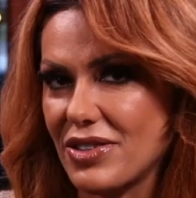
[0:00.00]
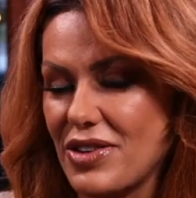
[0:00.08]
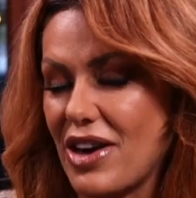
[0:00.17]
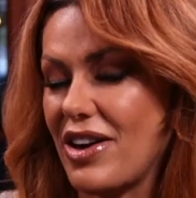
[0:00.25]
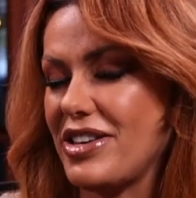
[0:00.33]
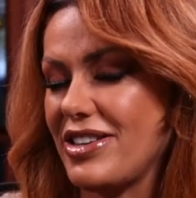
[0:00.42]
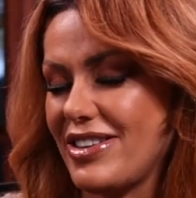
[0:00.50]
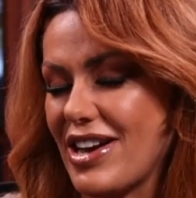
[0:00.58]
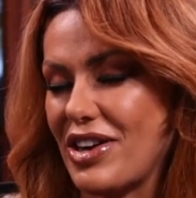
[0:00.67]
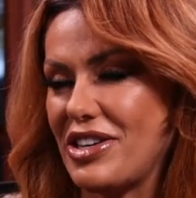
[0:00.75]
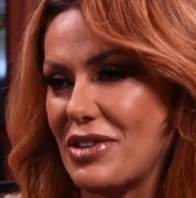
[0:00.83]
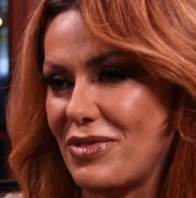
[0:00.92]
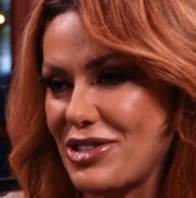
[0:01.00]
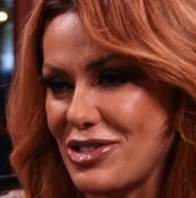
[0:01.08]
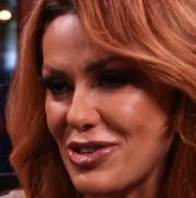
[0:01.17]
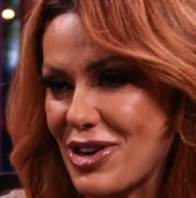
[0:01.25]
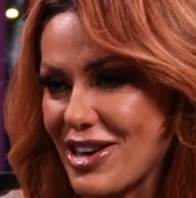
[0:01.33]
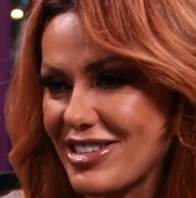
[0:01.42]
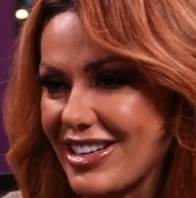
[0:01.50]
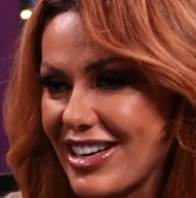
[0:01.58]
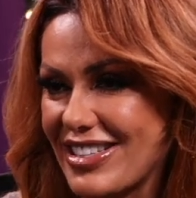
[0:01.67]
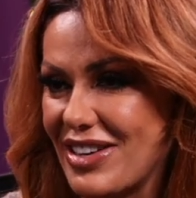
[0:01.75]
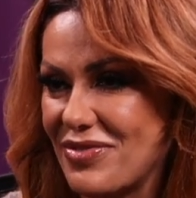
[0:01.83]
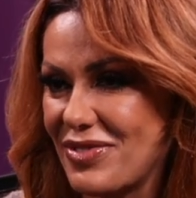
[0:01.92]
now I need a bunch of new content
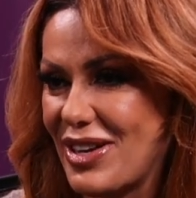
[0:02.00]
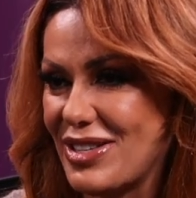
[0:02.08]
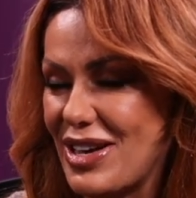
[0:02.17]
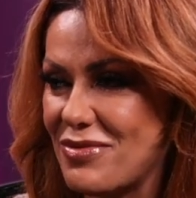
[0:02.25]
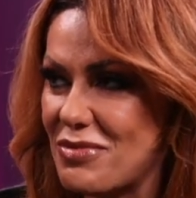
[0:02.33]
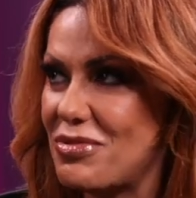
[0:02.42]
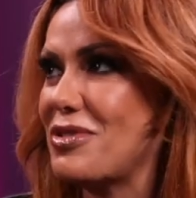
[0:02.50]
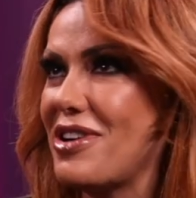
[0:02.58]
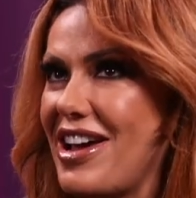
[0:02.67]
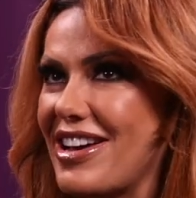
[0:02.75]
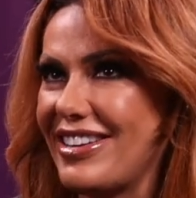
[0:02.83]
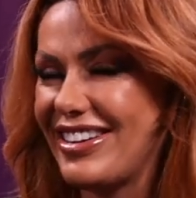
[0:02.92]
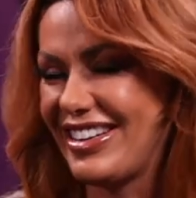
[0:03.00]
because I'm a brunette.